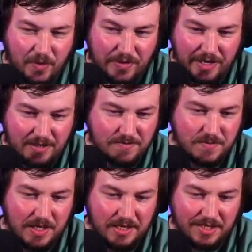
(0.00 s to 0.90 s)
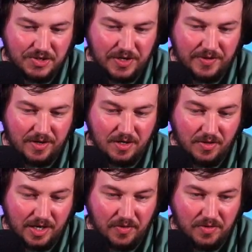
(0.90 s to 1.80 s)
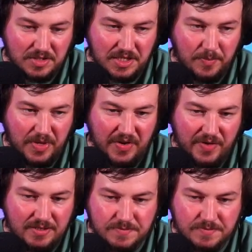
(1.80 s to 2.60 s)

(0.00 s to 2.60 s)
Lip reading: though, in the trailer, like a little snippet of it.